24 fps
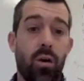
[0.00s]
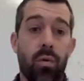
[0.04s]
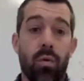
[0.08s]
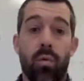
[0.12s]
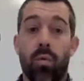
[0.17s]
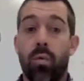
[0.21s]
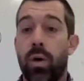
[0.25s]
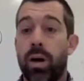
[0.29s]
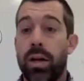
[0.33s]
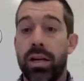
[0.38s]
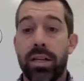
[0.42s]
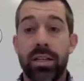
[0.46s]

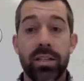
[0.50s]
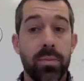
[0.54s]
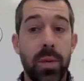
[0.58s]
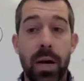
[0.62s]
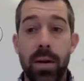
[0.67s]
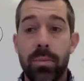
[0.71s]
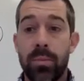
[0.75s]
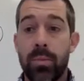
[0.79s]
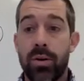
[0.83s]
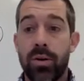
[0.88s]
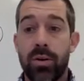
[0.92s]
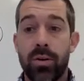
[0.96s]
what is
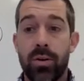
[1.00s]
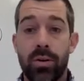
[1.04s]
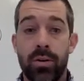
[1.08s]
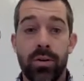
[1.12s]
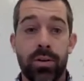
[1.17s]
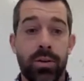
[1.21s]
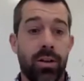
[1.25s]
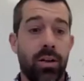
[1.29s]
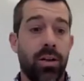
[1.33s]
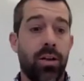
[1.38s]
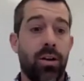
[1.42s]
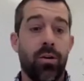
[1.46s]
my
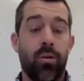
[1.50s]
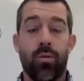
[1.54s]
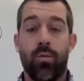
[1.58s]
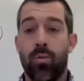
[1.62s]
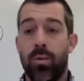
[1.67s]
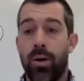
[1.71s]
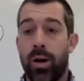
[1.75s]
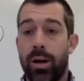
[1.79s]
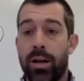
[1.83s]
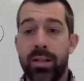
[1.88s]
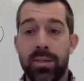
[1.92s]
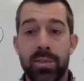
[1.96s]
pull,
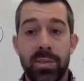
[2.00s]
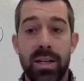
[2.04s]
what is